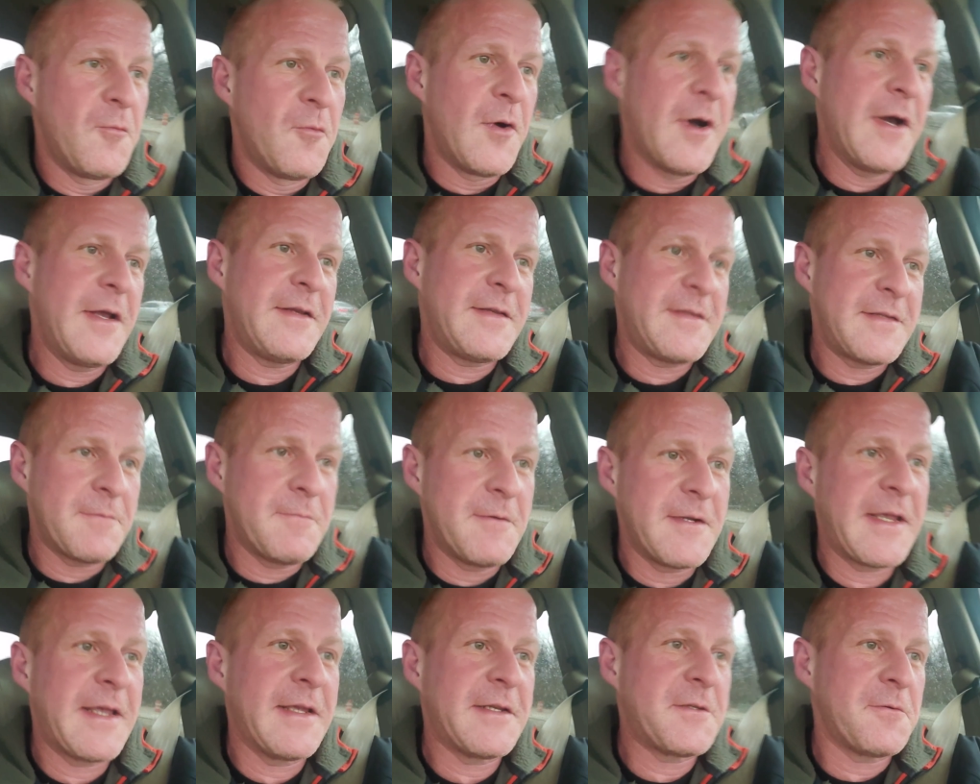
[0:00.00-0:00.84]
What
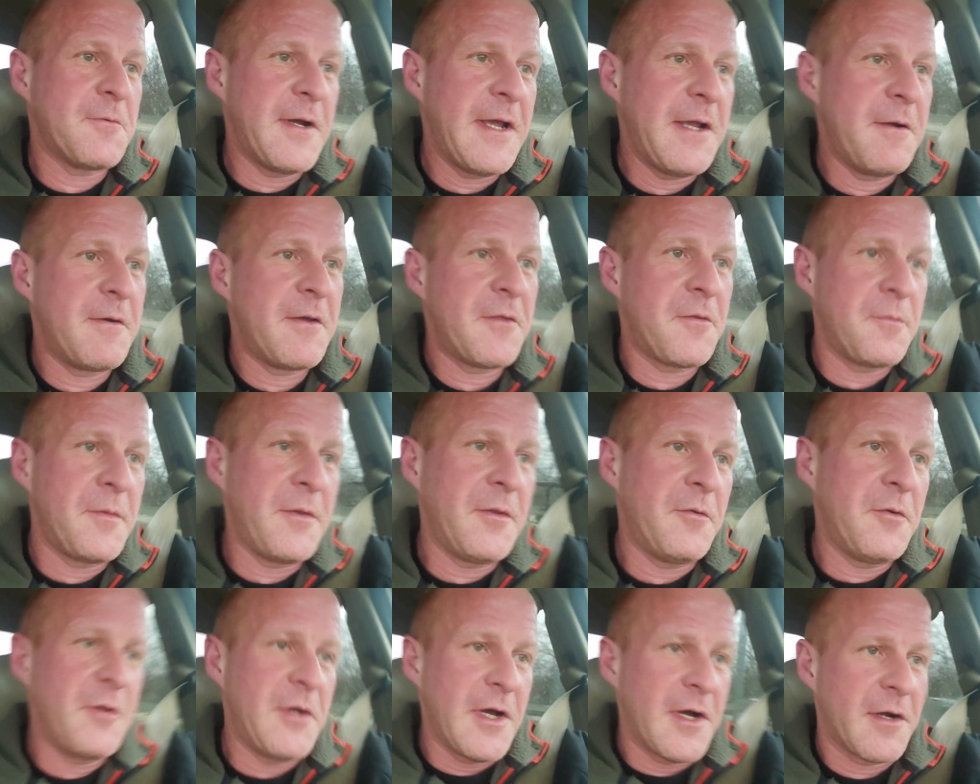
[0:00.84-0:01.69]
someone gets away with
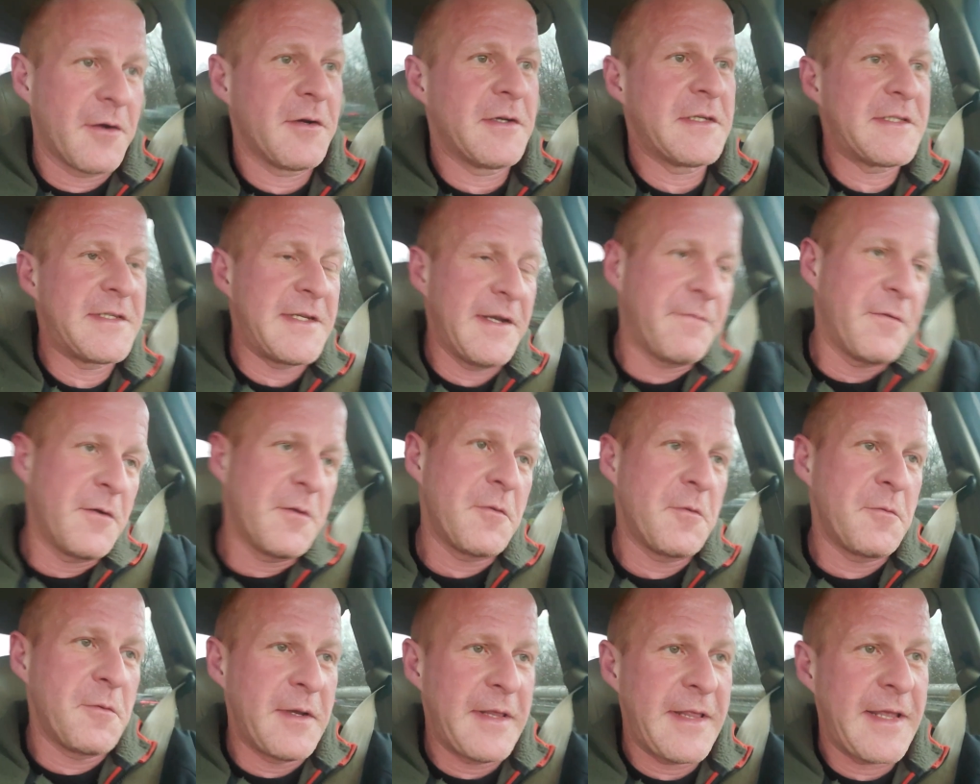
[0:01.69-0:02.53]
when they're younger is
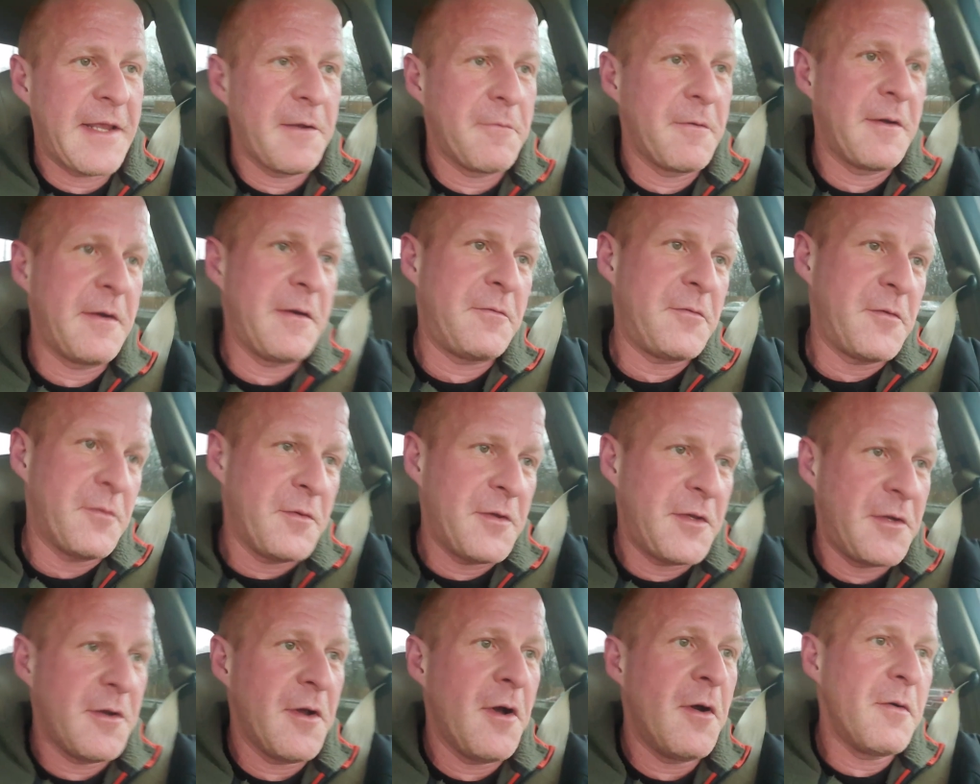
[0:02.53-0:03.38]
different than when they get away with
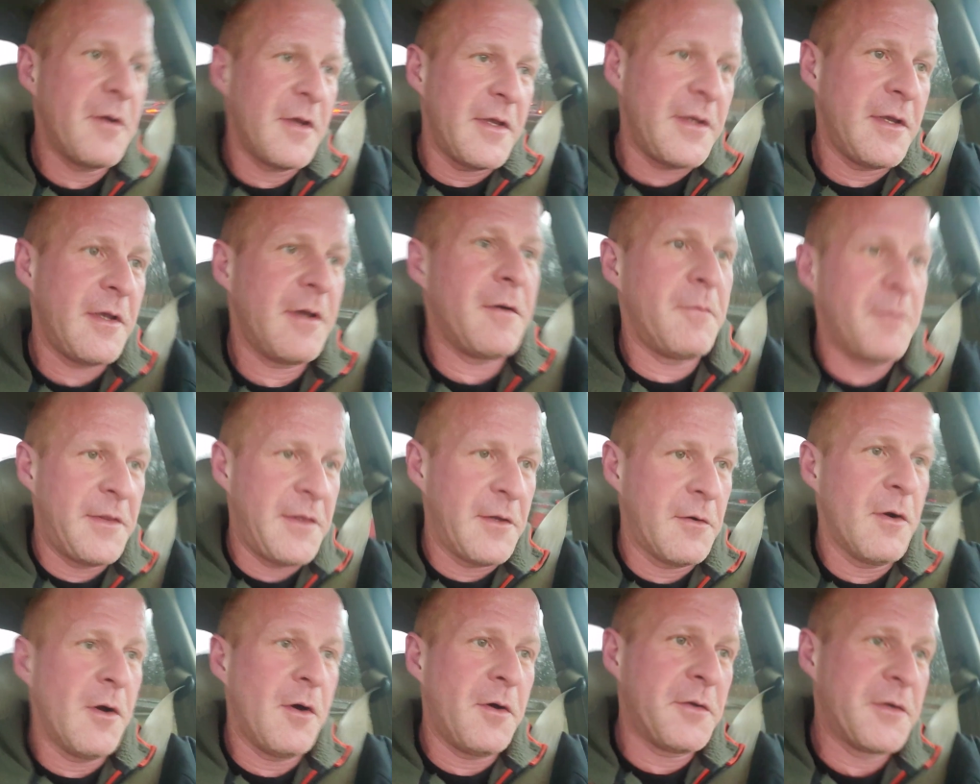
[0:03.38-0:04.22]
when
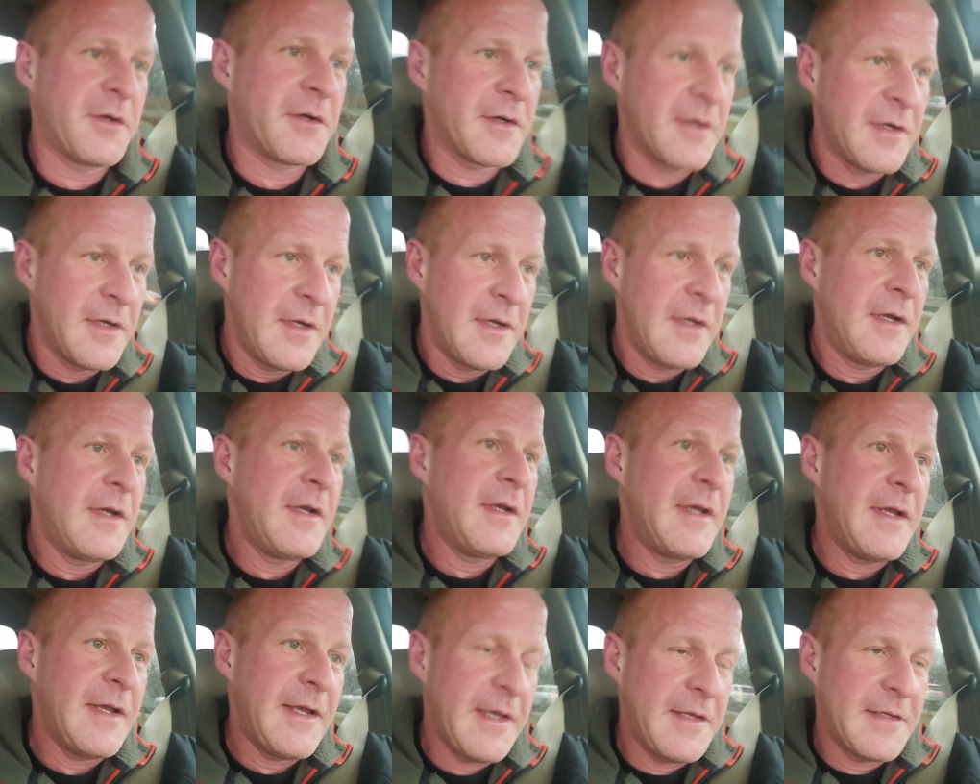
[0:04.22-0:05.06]
they're older.
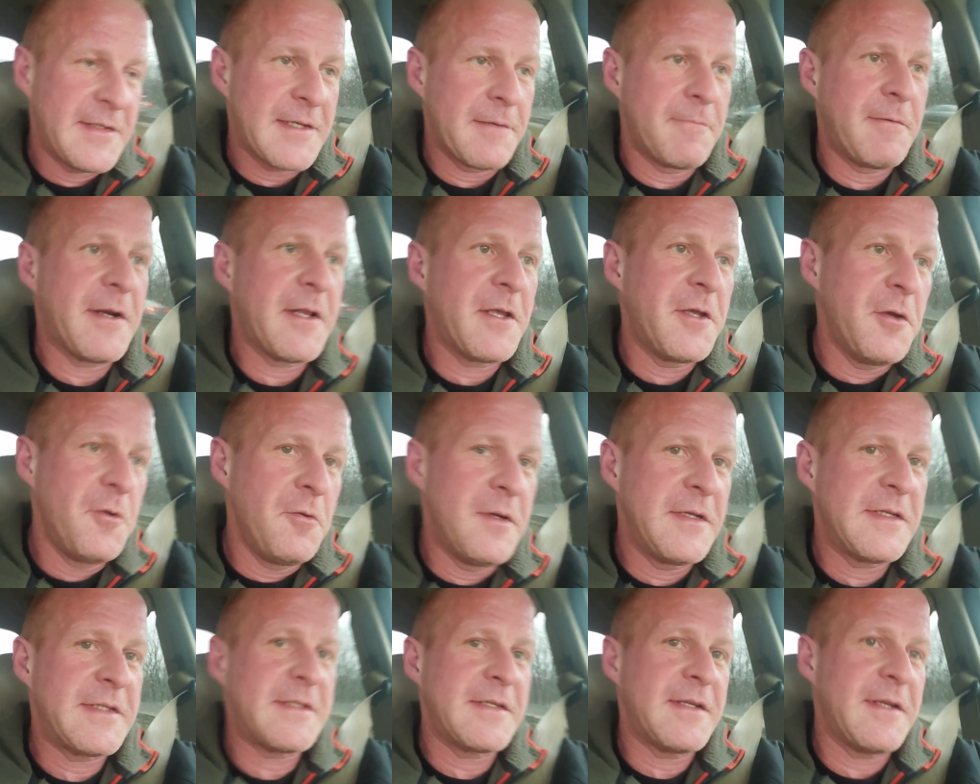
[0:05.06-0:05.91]
And somebody
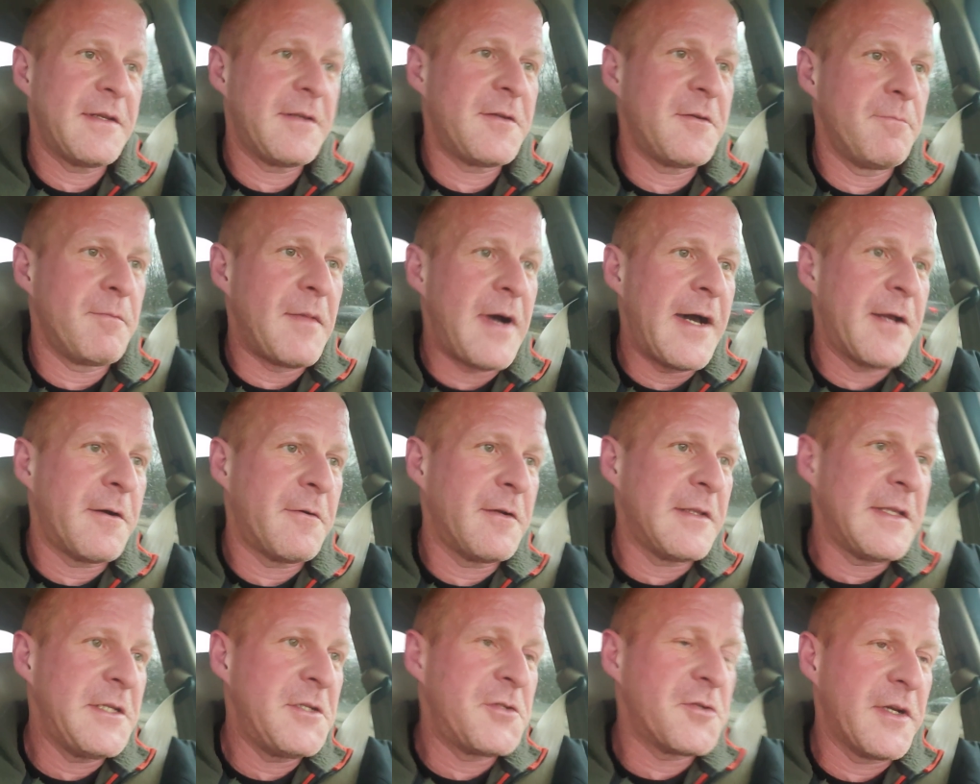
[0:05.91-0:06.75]
who is
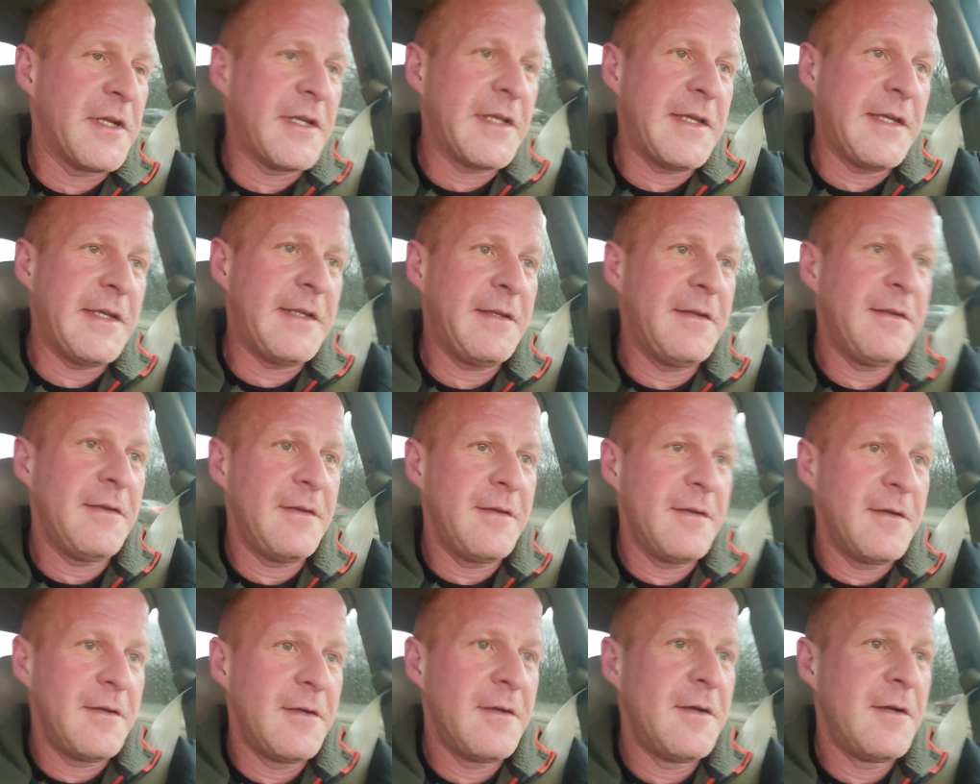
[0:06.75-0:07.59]
moderately drinking
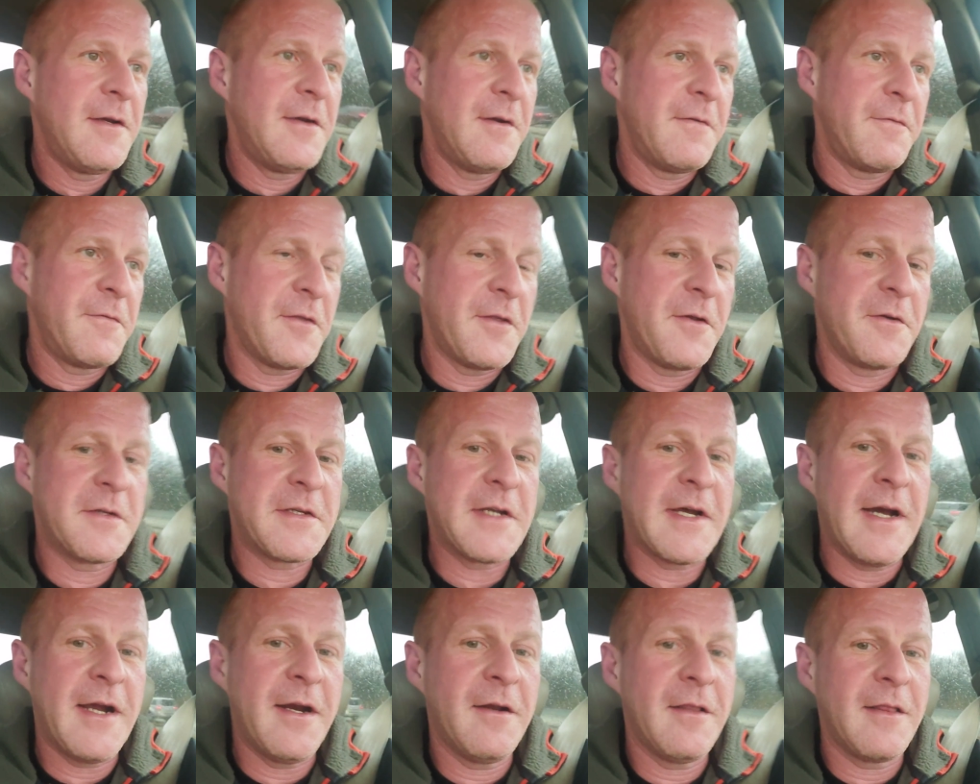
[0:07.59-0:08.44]
for their
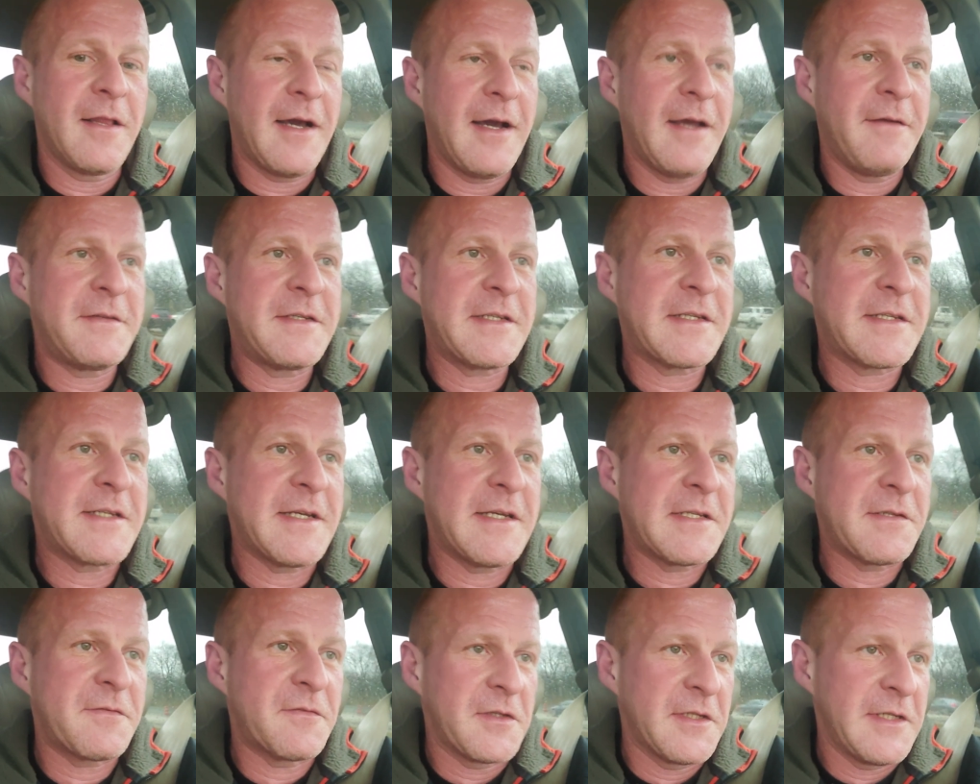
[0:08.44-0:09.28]
entire life
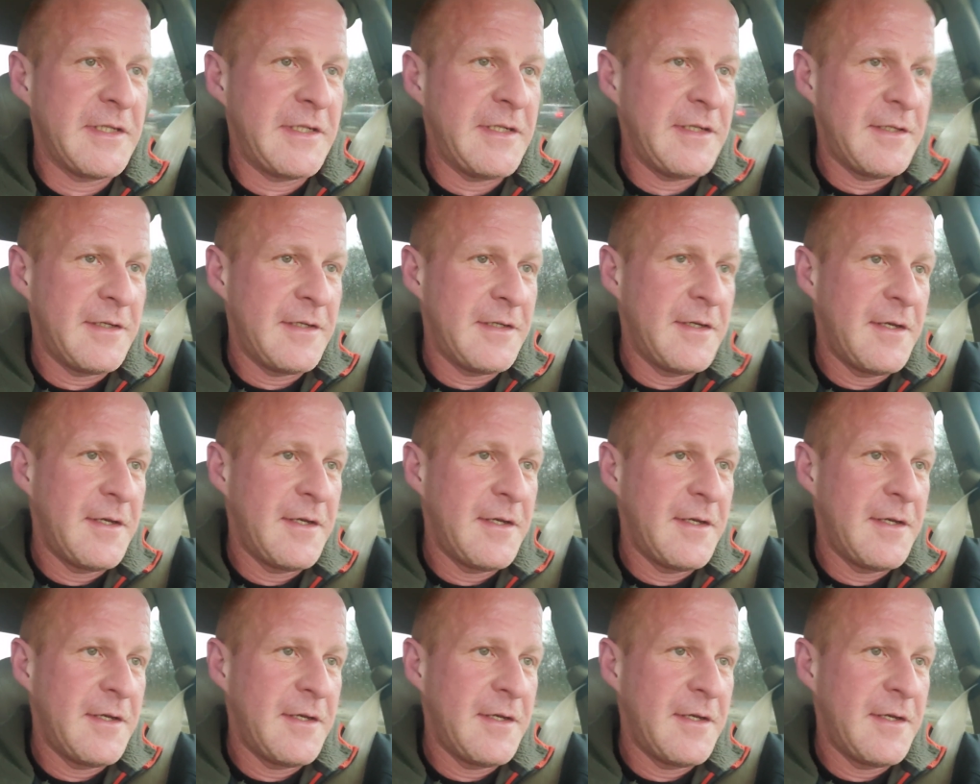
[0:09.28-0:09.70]
successfully